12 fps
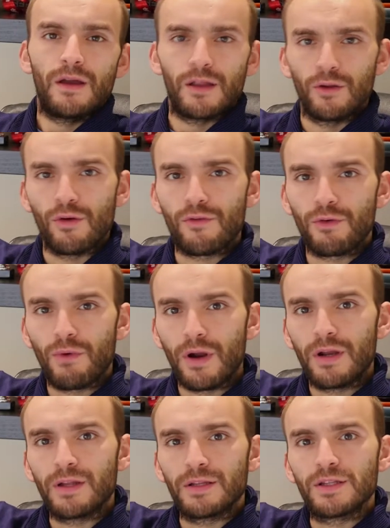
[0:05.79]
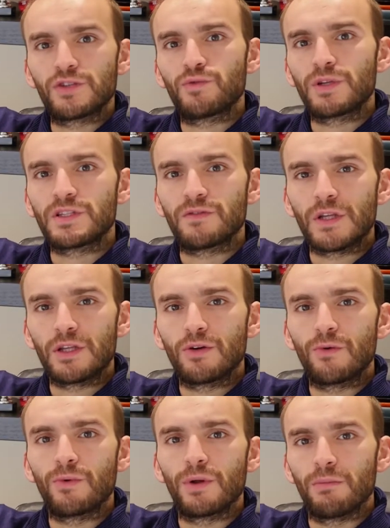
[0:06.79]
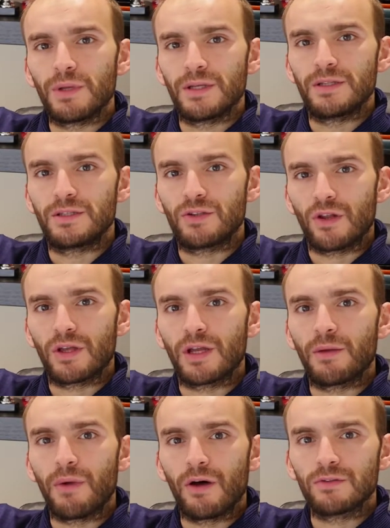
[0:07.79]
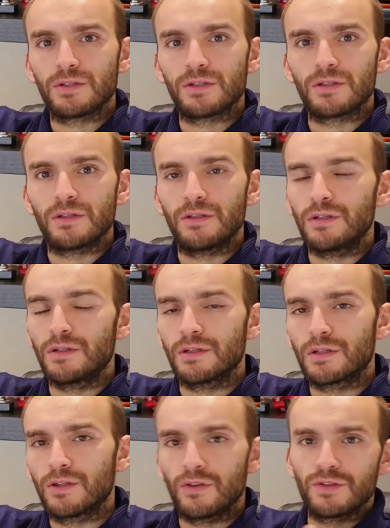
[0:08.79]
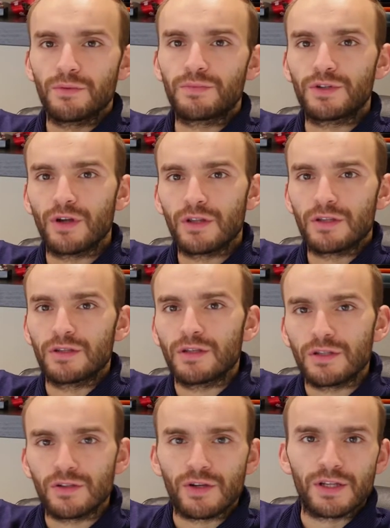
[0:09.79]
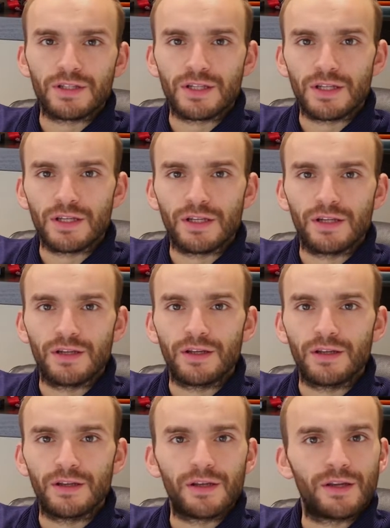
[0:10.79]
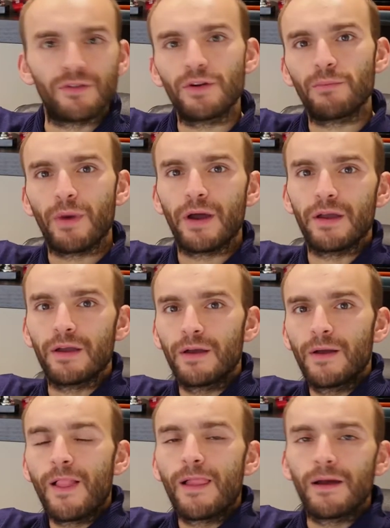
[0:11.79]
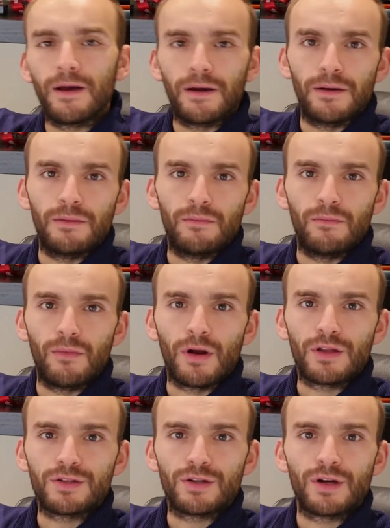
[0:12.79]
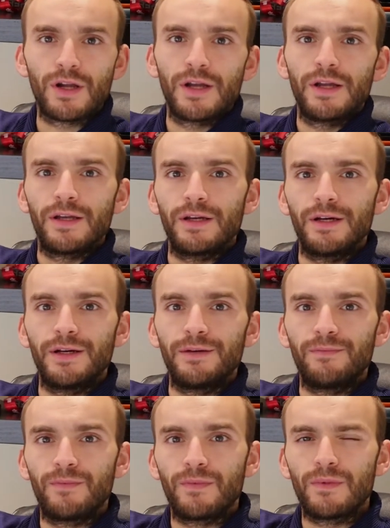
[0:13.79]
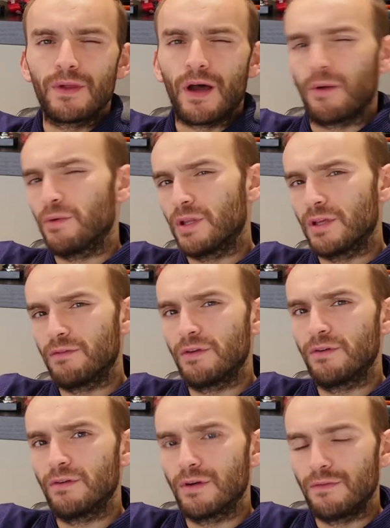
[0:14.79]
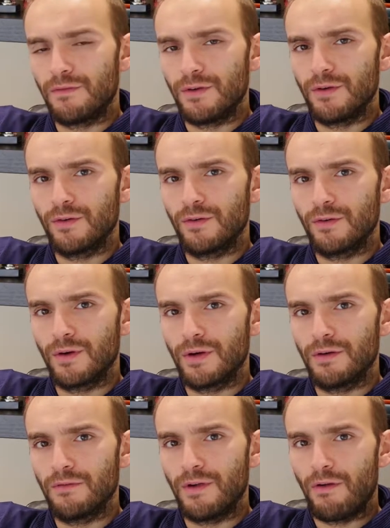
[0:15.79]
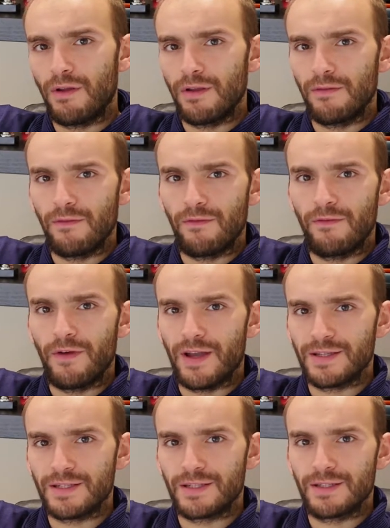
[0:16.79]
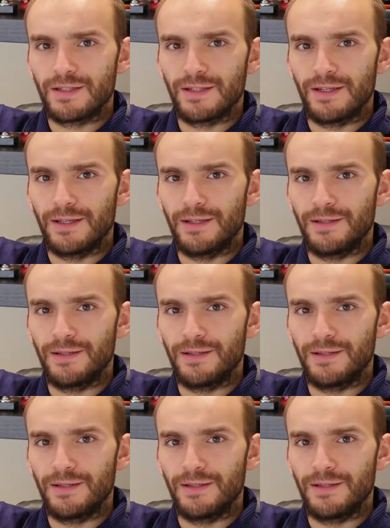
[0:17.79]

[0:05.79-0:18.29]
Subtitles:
Hello everyone, in this week's video we'll be talking about the close-up shot, as you can see here in my monitor. I will give you a few very fast